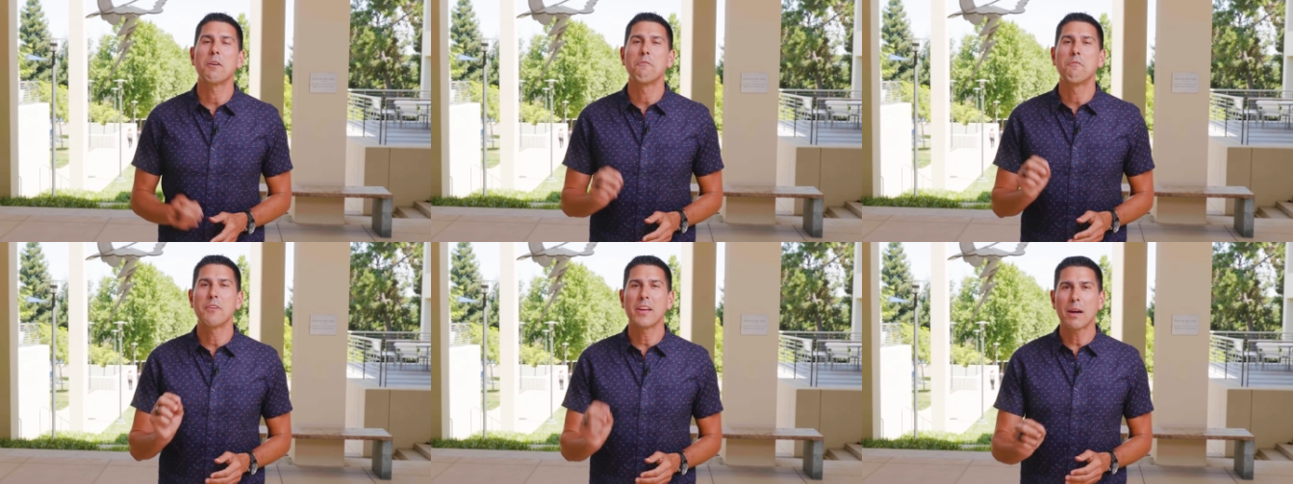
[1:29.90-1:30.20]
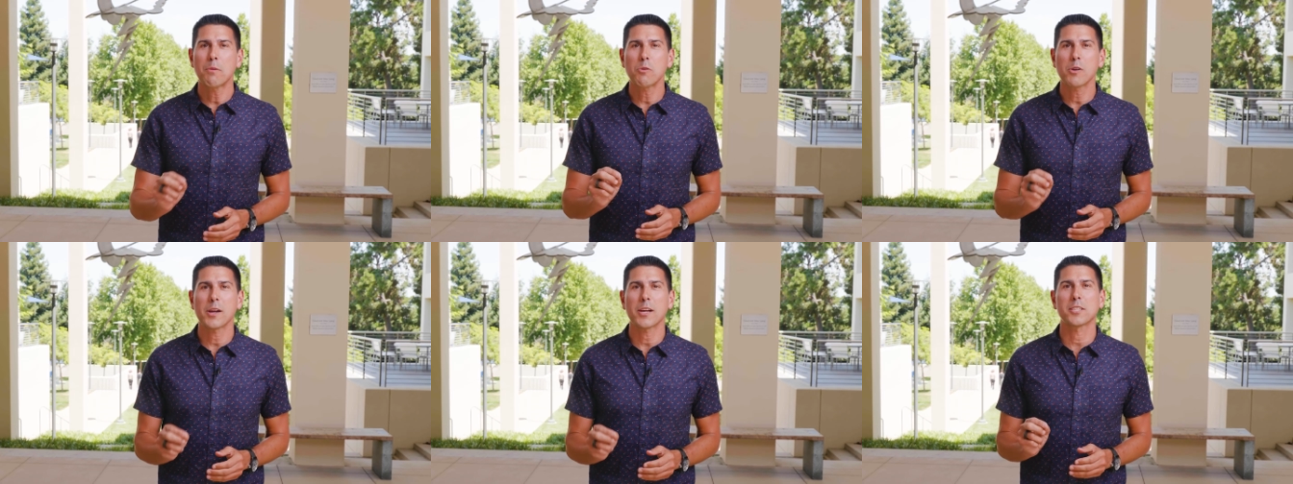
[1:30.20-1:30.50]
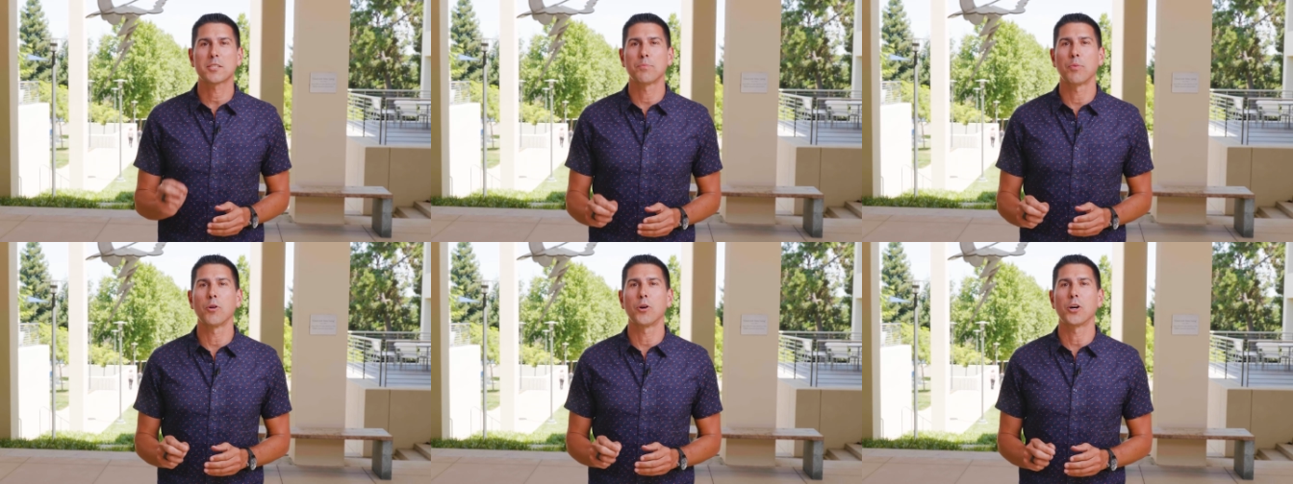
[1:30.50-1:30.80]
VMware
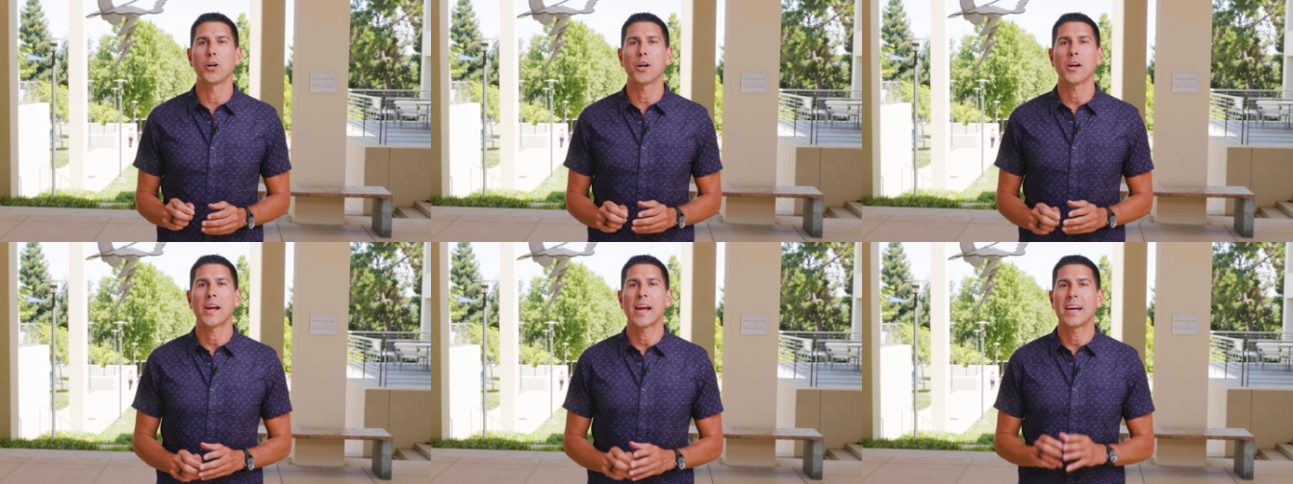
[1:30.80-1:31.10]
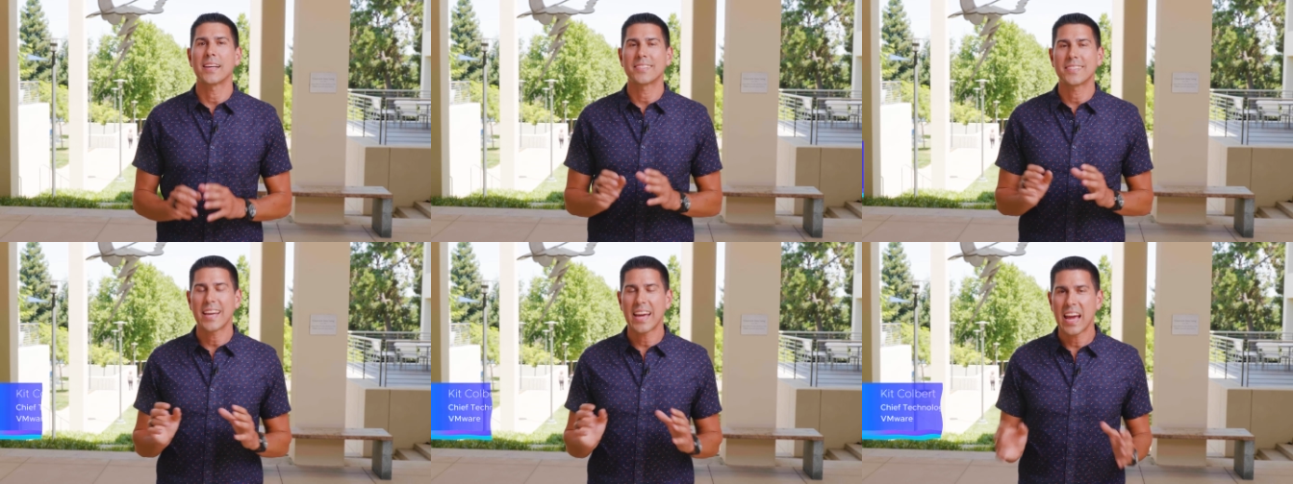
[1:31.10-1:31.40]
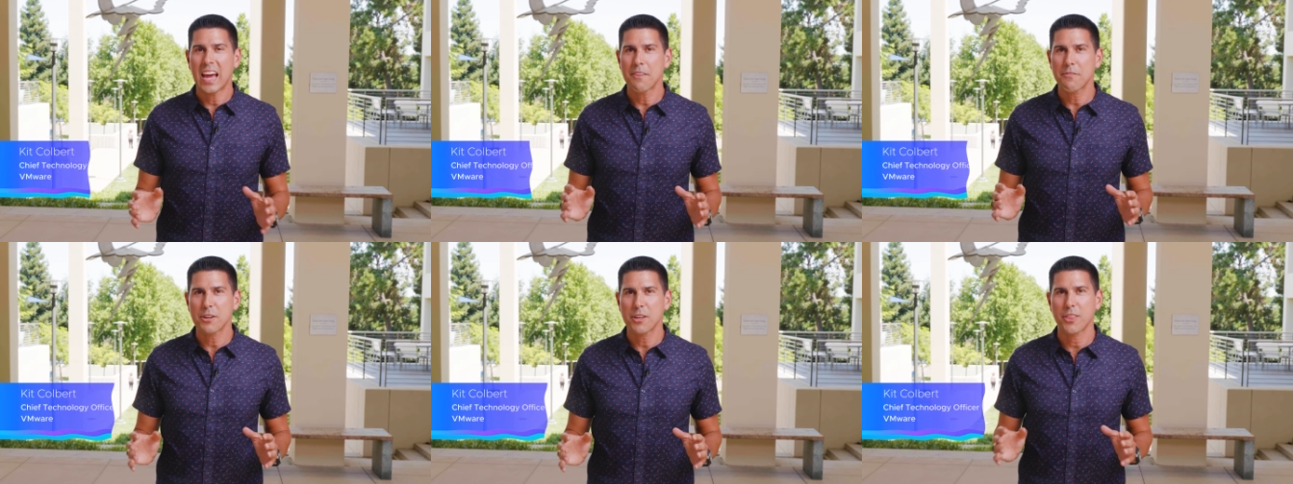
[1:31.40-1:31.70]
Explore has
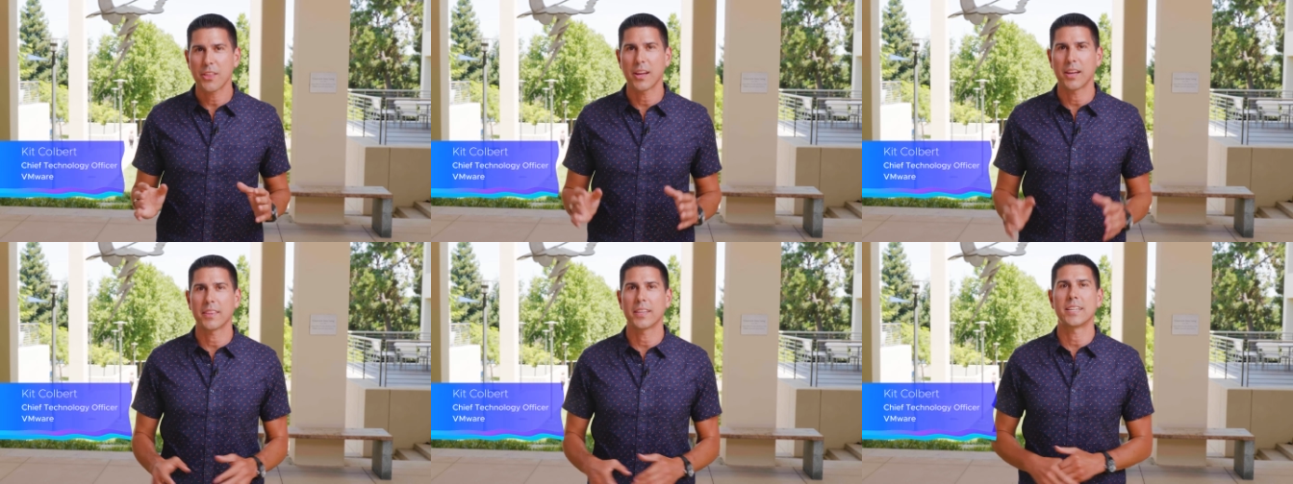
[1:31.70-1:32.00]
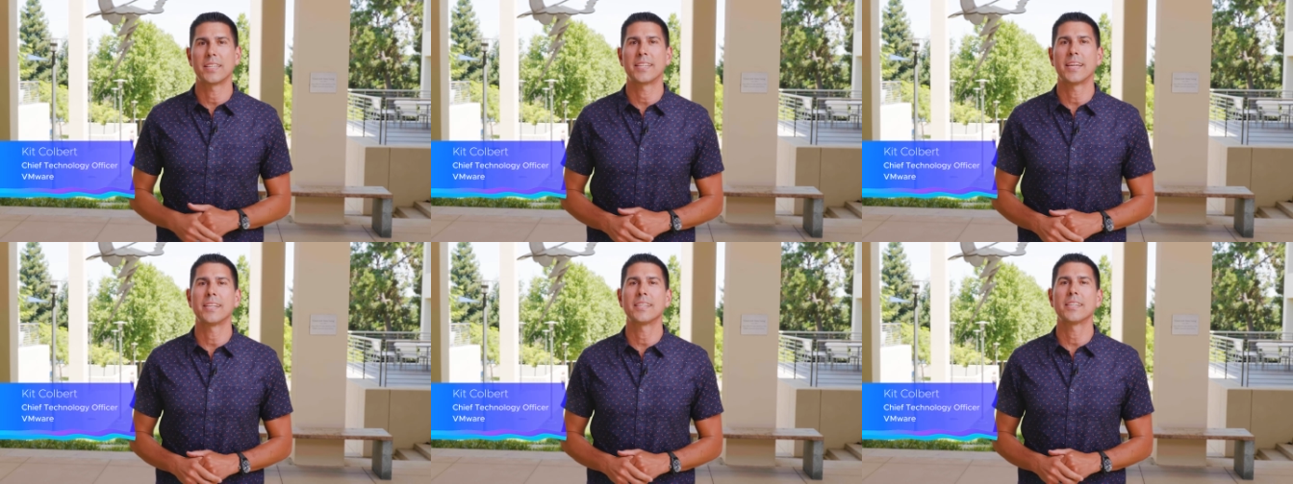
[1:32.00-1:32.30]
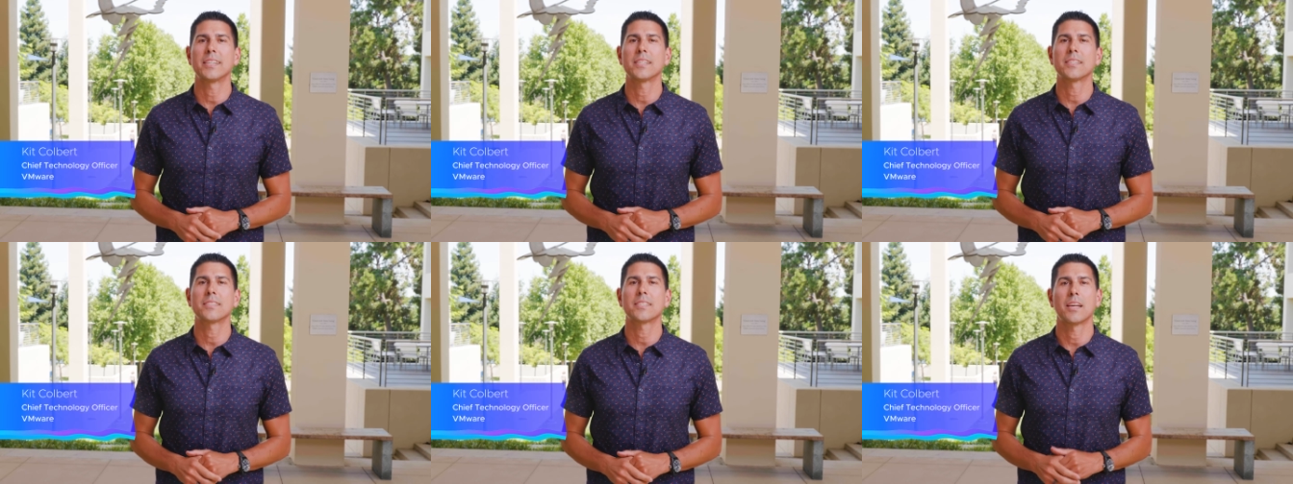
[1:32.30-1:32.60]
everything that
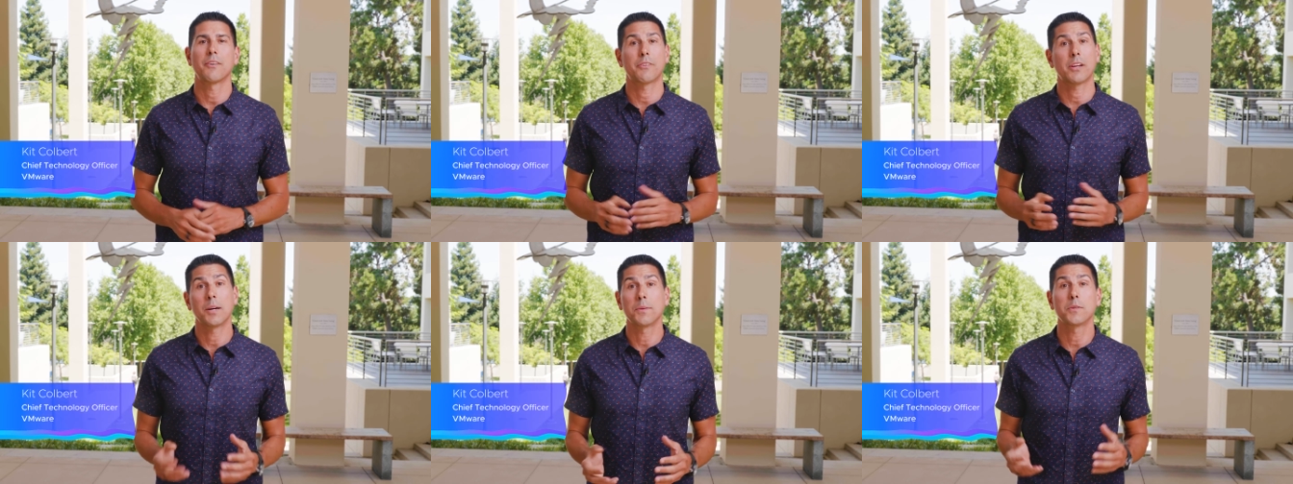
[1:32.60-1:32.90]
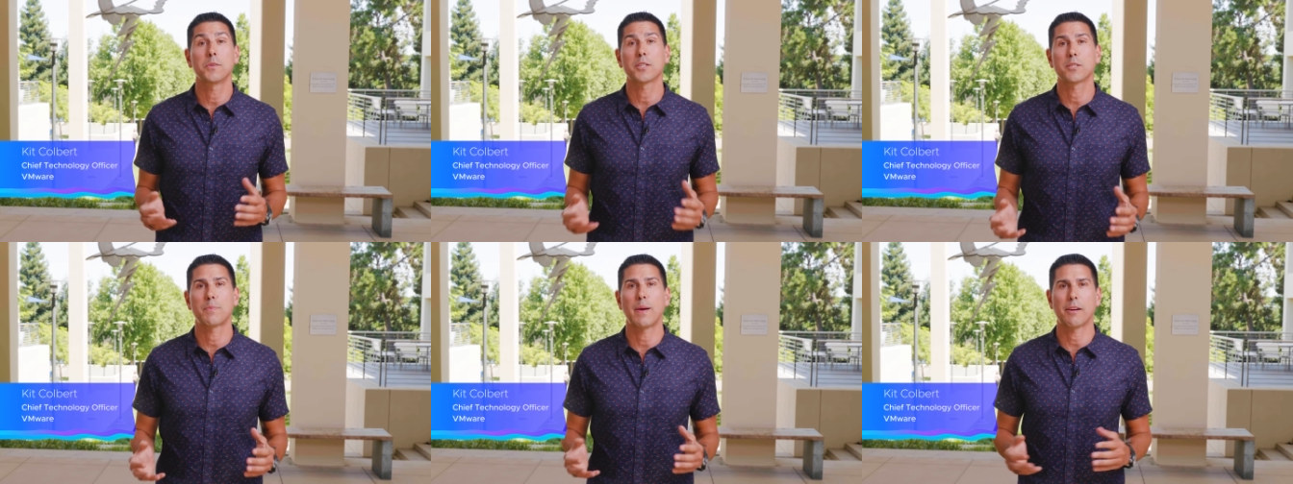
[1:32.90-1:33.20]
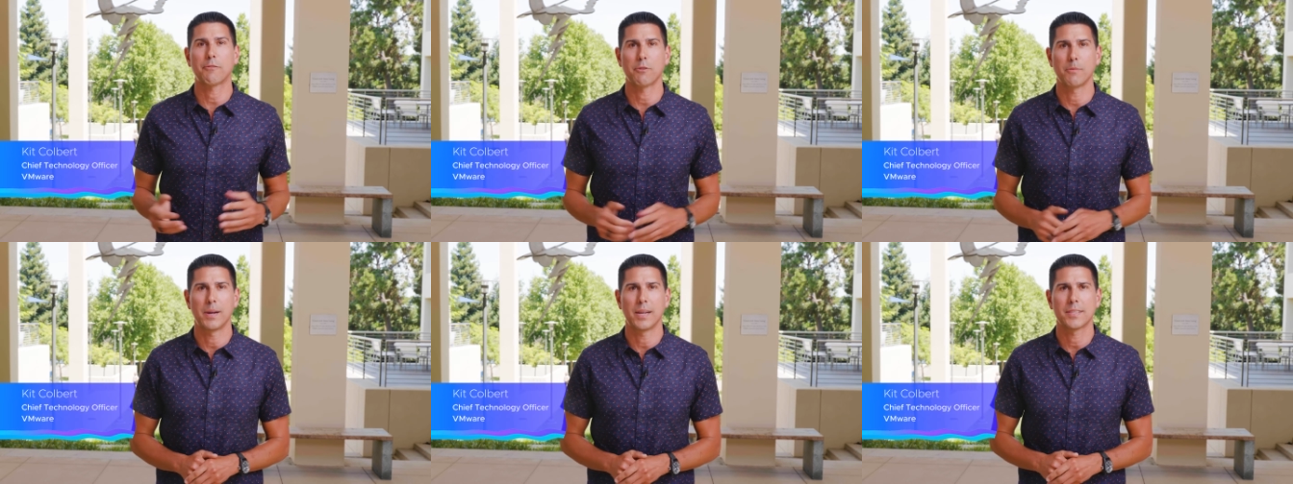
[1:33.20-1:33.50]
attendees have come to
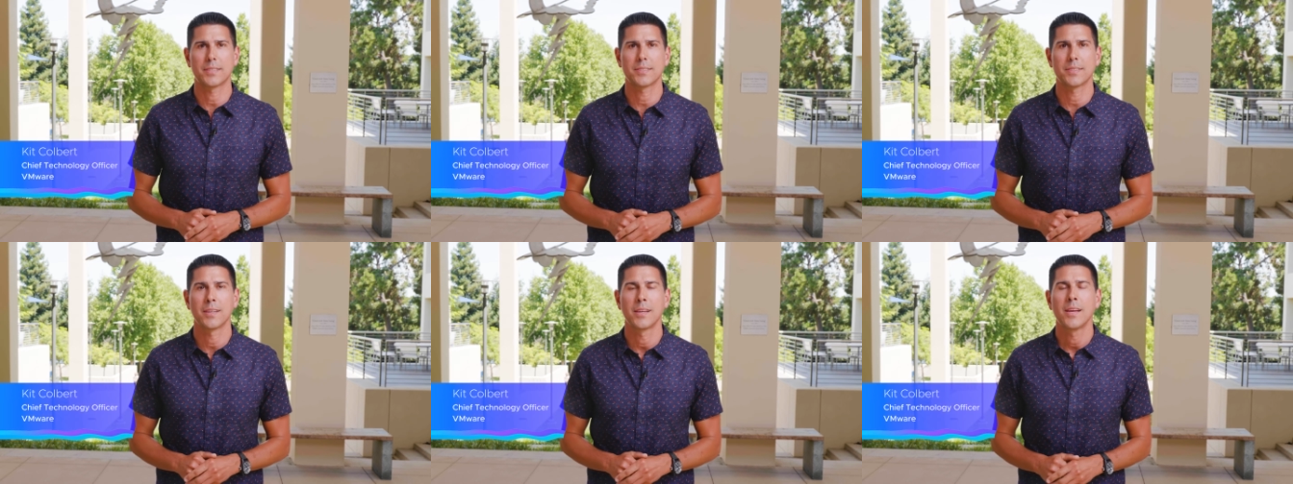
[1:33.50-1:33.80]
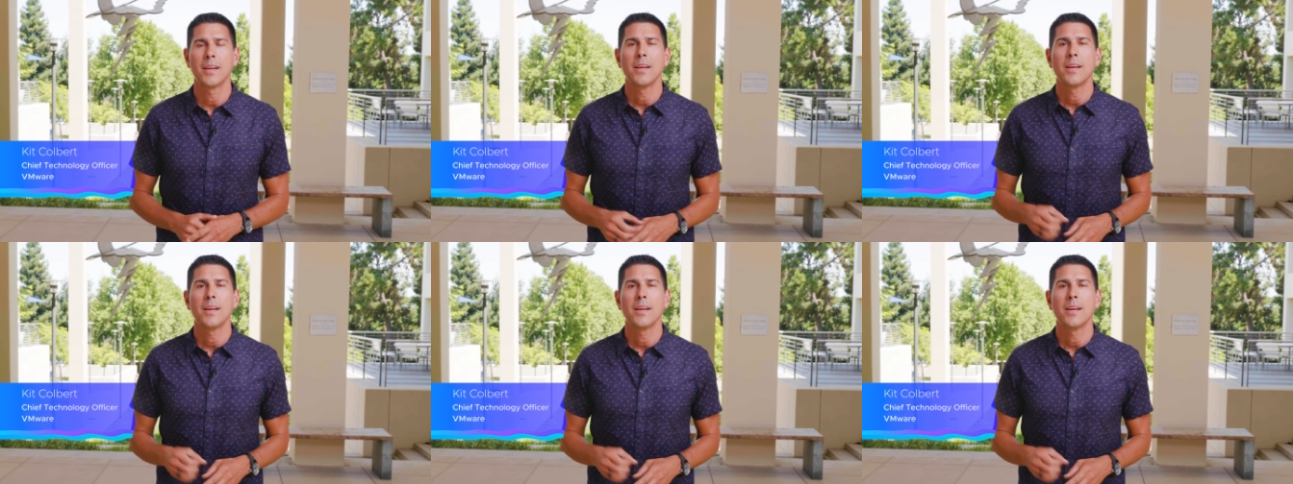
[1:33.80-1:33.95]
expect from us.